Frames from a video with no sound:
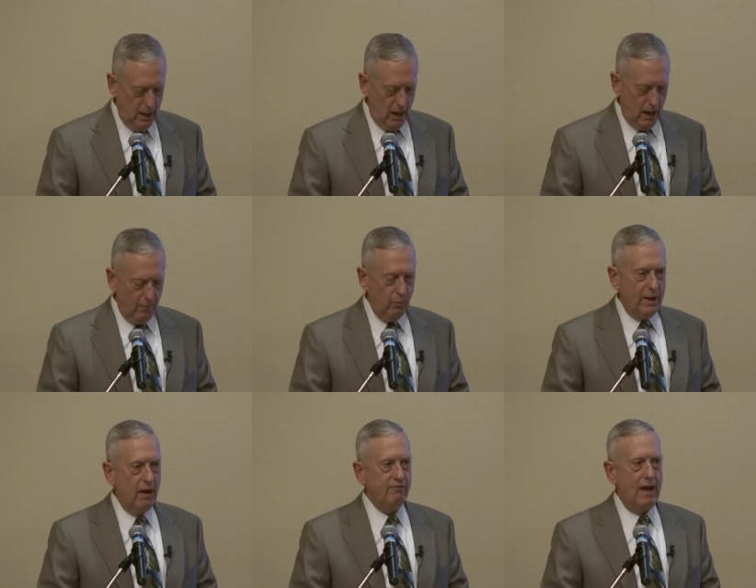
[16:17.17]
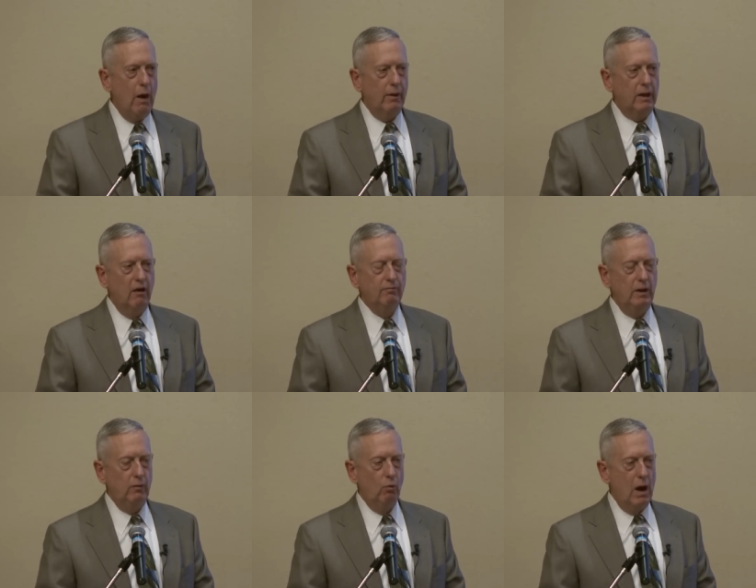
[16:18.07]
Uh, we have now a
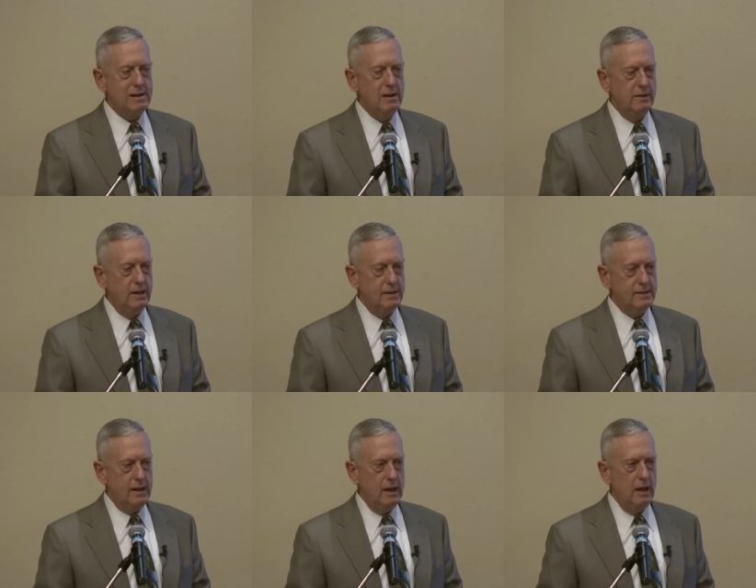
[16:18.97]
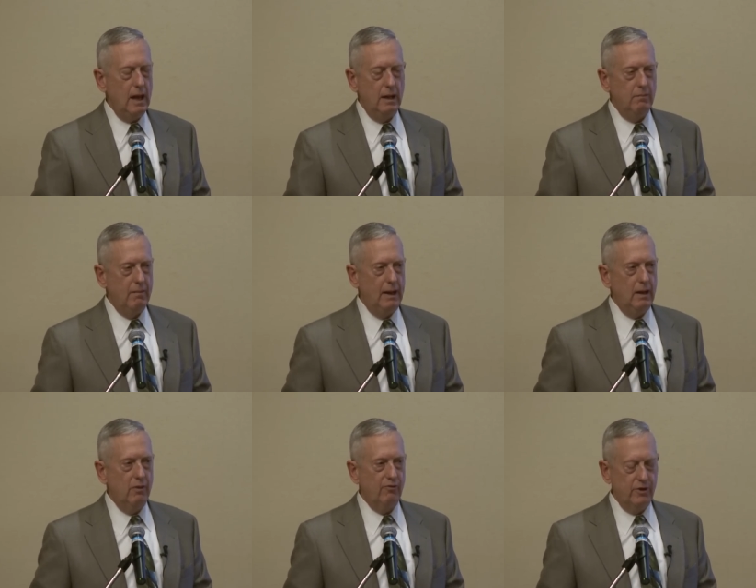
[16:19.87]
government in Washington, D C, and in
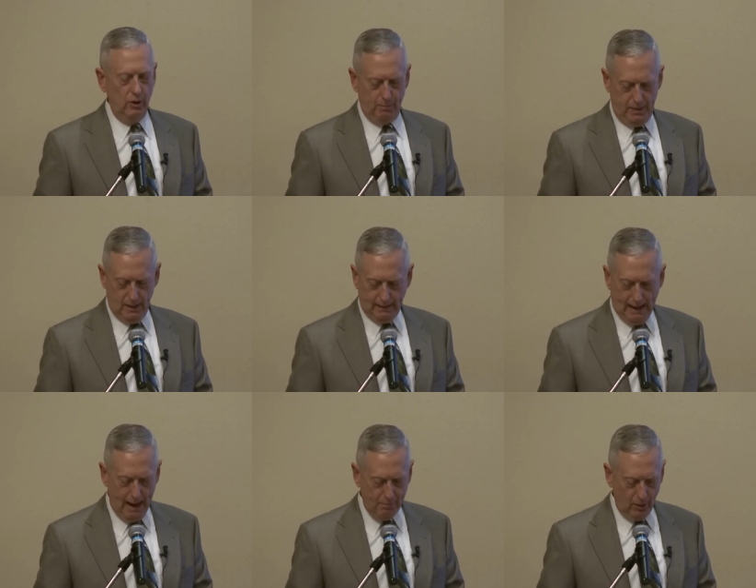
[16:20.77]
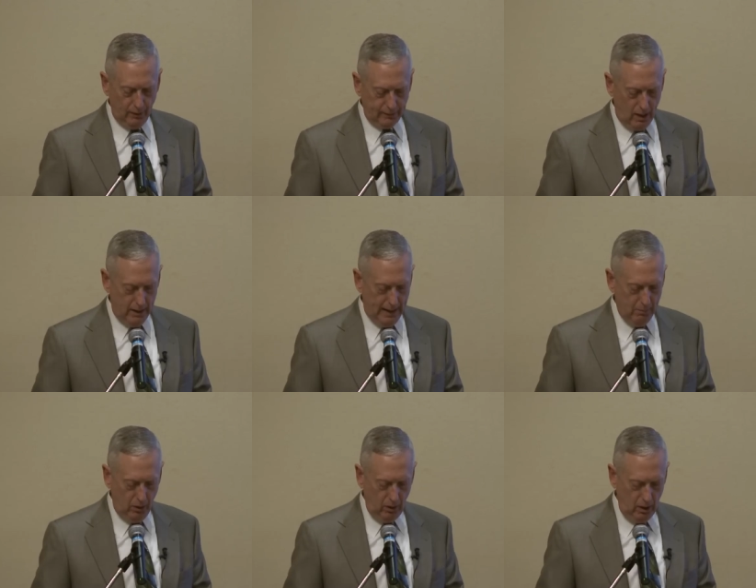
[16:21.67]
many of the European capitals,
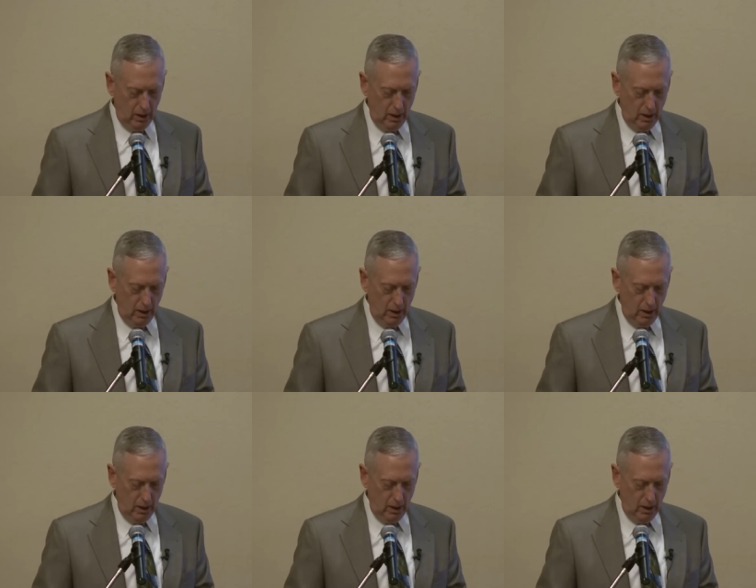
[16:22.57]
unable